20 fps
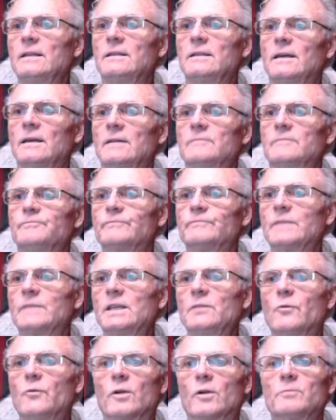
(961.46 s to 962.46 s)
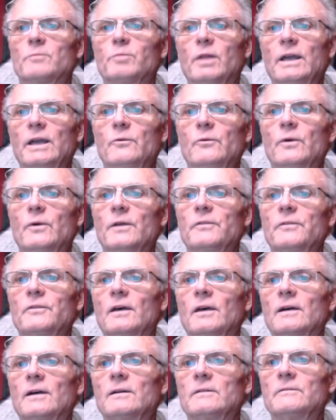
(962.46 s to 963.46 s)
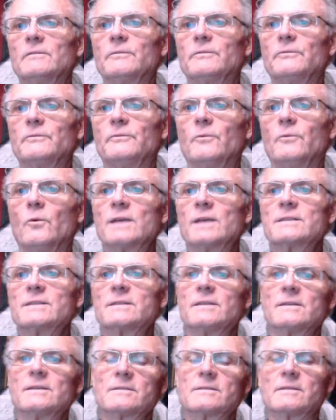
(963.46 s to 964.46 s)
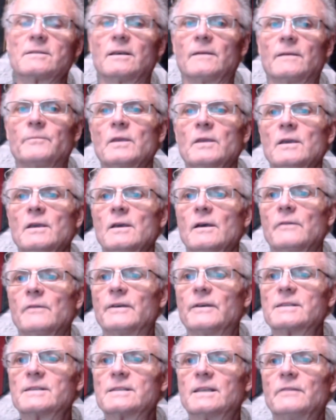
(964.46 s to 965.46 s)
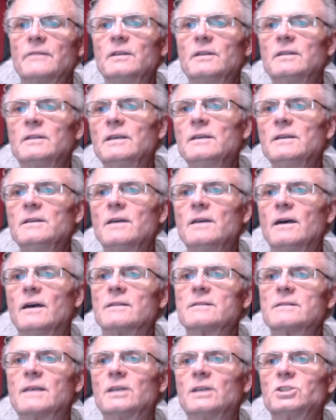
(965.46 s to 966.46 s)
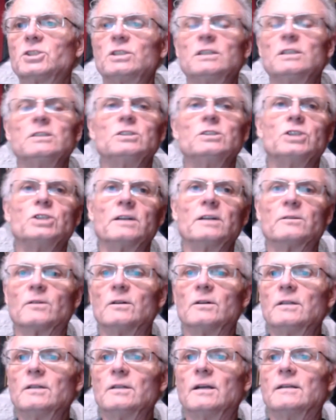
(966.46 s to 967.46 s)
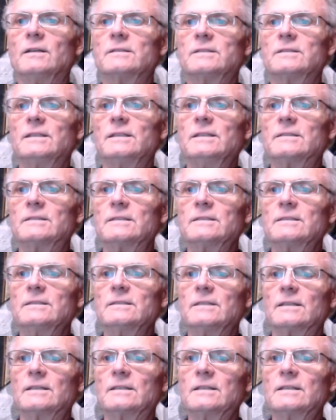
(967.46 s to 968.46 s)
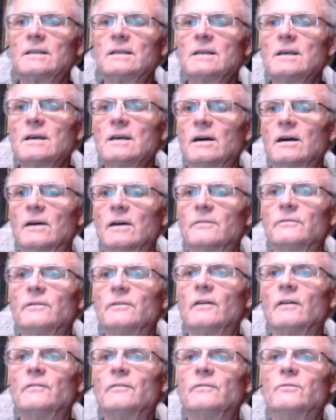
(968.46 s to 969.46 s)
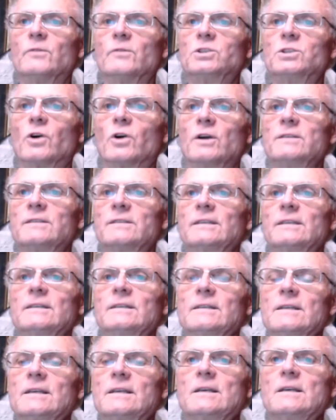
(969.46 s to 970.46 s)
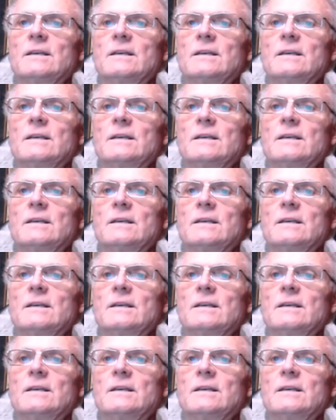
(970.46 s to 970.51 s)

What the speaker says: and in wordplay with Westus, festivity, session in general, season of rejoicing,